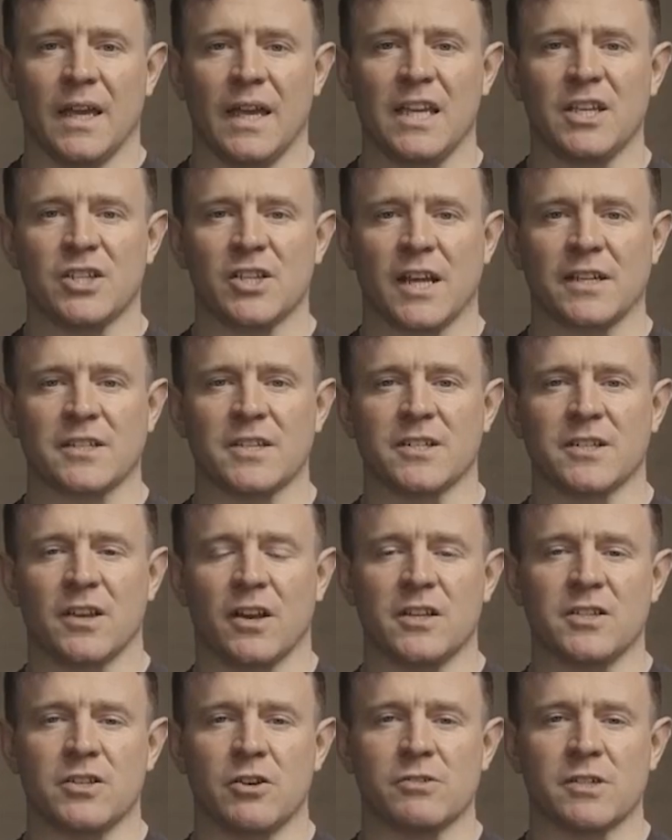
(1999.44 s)
Each
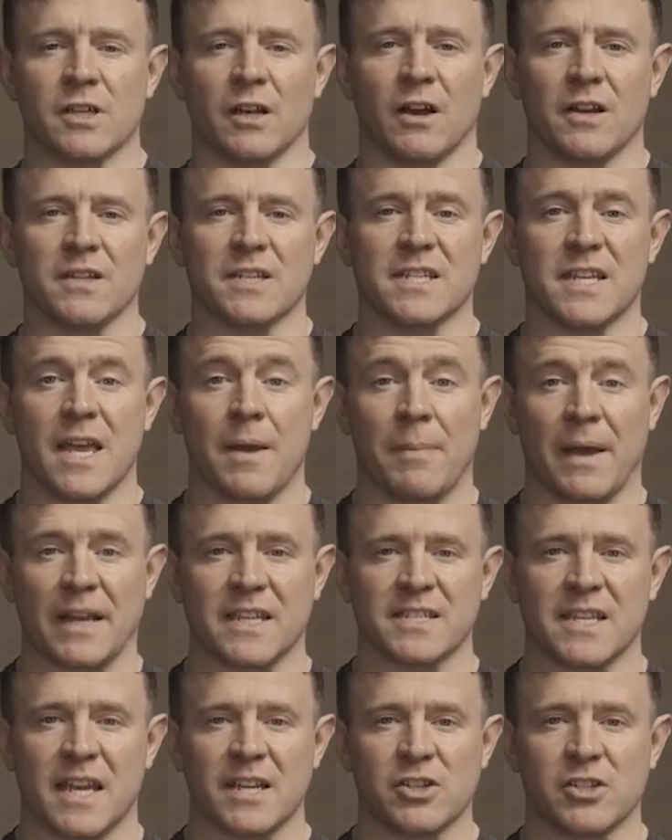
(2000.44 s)
exercise utilizes hip
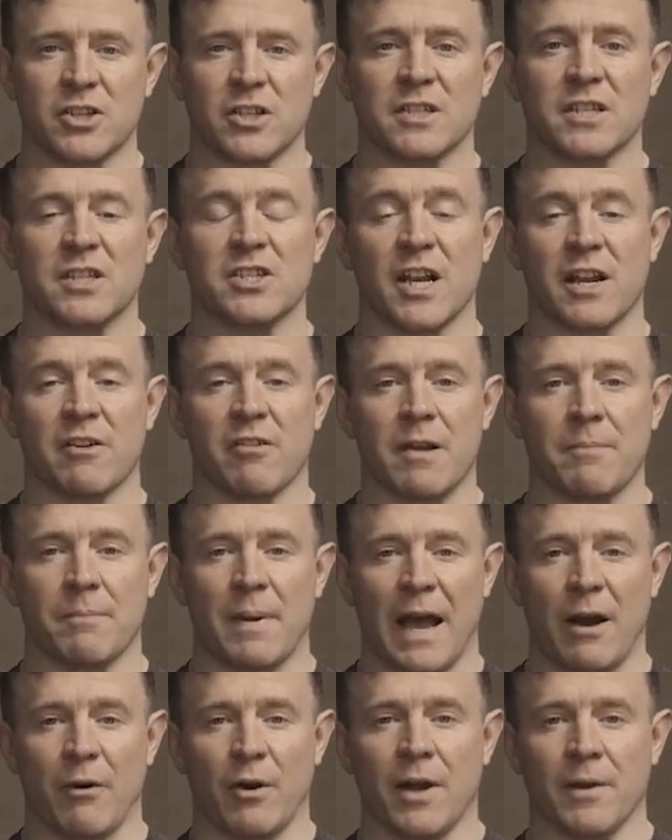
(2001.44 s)
extension to generate
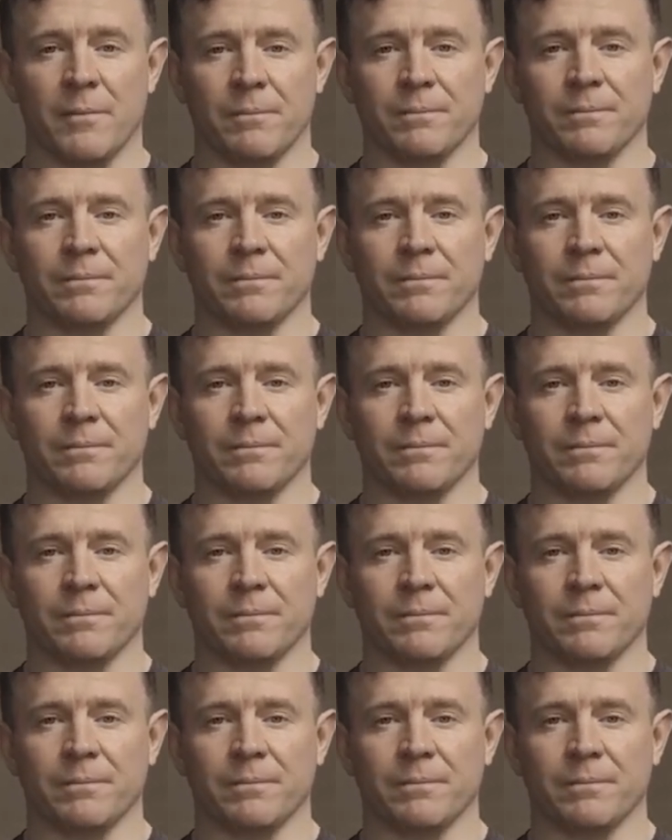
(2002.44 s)
power.